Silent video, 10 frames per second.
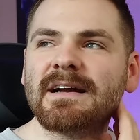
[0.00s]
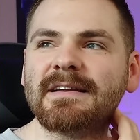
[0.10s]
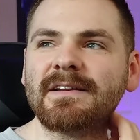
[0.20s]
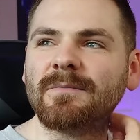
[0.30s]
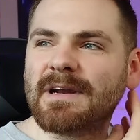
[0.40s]

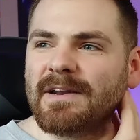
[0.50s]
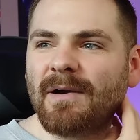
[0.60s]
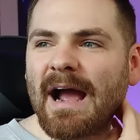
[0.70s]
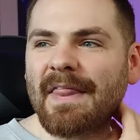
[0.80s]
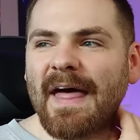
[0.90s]
and I don't really
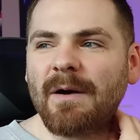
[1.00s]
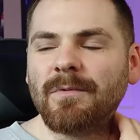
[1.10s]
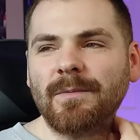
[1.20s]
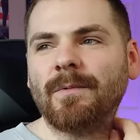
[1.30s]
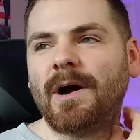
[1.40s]
know how
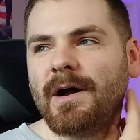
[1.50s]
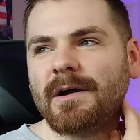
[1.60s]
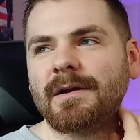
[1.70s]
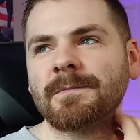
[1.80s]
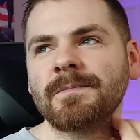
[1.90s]
that would
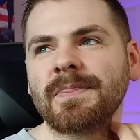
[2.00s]
work,